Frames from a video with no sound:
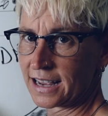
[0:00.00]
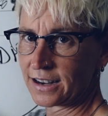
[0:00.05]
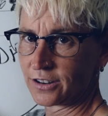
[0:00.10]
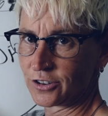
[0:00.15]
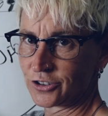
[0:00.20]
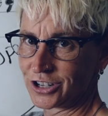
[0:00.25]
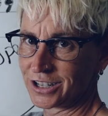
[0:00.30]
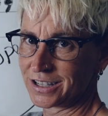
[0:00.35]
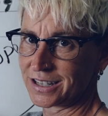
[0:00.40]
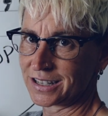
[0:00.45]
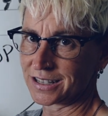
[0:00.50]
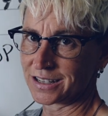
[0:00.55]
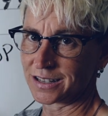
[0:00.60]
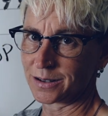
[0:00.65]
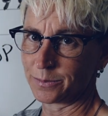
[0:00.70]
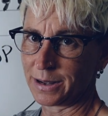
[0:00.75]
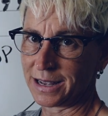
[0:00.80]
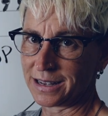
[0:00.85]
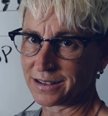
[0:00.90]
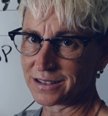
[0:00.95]
energy
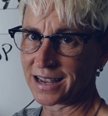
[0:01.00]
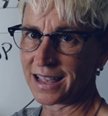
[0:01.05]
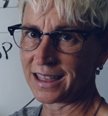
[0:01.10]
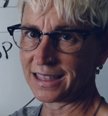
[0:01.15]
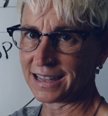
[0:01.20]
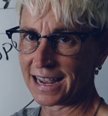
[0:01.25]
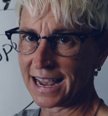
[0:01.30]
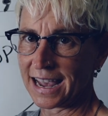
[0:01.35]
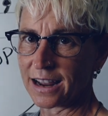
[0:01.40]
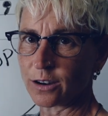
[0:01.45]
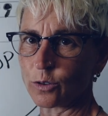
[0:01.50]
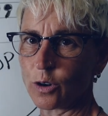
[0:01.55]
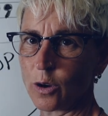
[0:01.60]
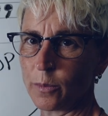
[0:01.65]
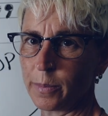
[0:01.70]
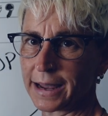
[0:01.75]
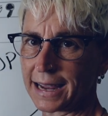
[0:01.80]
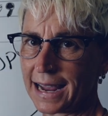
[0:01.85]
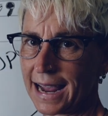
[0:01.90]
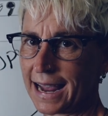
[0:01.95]
system is, the
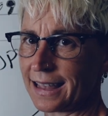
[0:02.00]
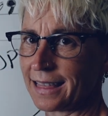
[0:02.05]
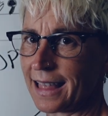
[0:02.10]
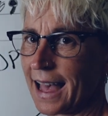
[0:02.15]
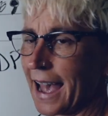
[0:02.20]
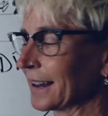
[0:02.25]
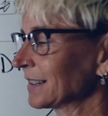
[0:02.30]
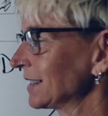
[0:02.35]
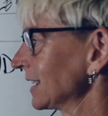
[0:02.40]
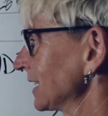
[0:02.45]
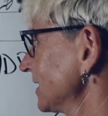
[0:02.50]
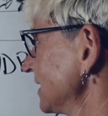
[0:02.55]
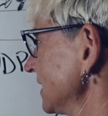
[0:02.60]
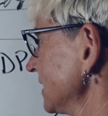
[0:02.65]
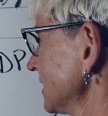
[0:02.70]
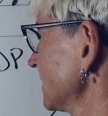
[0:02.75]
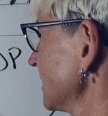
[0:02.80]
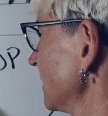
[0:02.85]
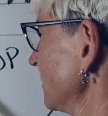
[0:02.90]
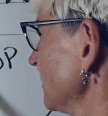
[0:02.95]
anaerobic alactic
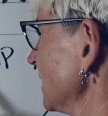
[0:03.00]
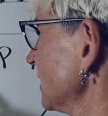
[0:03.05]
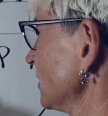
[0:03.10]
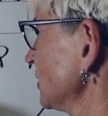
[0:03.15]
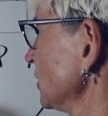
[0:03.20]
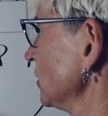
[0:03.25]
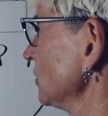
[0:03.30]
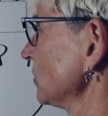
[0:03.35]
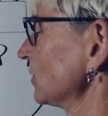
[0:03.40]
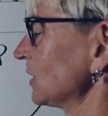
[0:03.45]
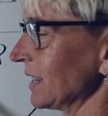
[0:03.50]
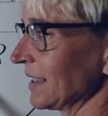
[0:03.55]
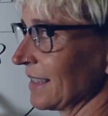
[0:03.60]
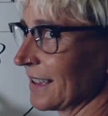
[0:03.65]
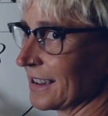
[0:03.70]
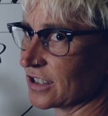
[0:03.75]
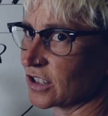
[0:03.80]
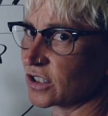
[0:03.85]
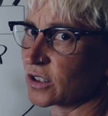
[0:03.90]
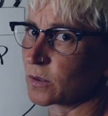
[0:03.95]
system. It's using
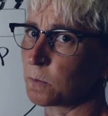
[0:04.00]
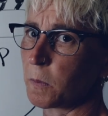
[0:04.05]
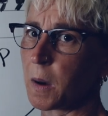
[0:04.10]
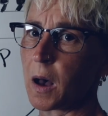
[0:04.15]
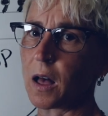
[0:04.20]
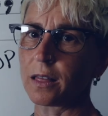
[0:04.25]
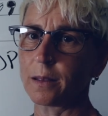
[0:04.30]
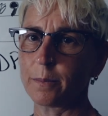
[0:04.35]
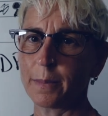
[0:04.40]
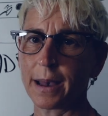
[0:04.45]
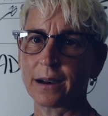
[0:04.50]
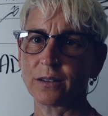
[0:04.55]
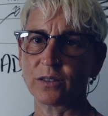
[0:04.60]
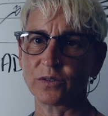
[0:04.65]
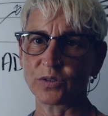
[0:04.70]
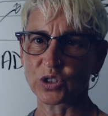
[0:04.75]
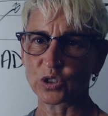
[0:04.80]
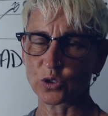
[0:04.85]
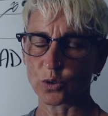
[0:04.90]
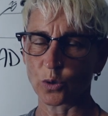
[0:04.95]
this small amount
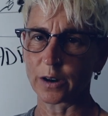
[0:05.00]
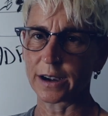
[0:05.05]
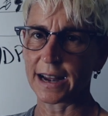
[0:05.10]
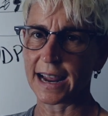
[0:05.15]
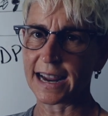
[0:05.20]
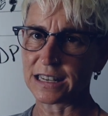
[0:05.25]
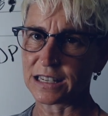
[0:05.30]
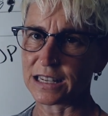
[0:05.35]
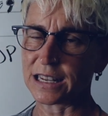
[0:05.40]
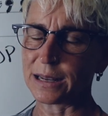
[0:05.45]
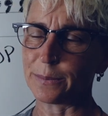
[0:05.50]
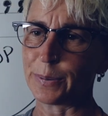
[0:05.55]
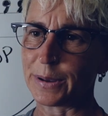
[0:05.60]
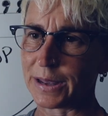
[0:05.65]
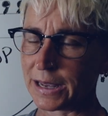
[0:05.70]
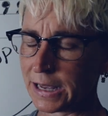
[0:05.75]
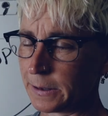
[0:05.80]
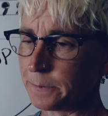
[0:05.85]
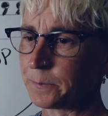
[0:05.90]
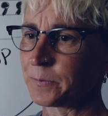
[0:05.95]
of stored
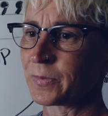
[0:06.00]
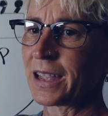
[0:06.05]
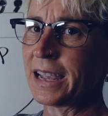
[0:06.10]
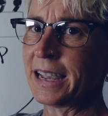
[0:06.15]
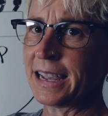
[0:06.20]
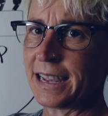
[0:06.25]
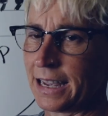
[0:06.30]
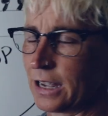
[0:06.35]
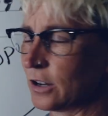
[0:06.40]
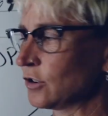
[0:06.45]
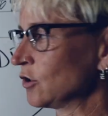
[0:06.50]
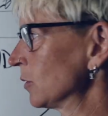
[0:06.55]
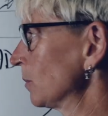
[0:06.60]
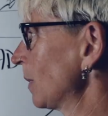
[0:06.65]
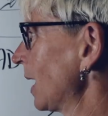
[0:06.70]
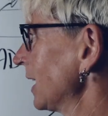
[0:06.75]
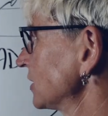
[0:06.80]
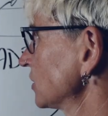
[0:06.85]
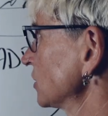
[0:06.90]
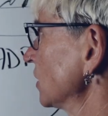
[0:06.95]
ATP in your
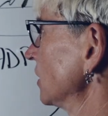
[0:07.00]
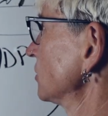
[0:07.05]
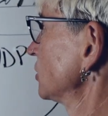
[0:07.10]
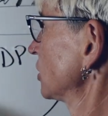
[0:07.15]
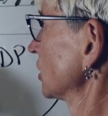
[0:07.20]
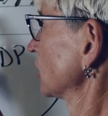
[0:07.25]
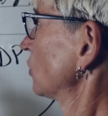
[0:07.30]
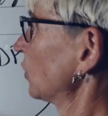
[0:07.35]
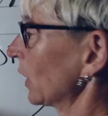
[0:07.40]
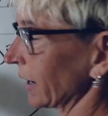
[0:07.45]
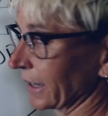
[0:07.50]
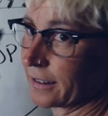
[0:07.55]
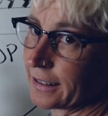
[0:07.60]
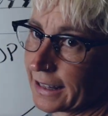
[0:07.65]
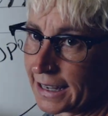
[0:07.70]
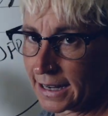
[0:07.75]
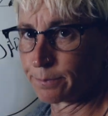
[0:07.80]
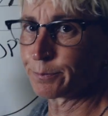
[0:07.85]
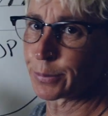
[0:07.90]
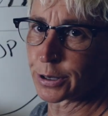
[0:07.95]
muscle to
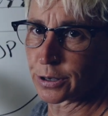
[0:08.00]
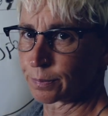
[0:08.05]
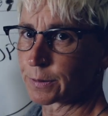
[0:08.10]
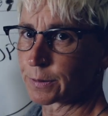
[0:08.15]
quickly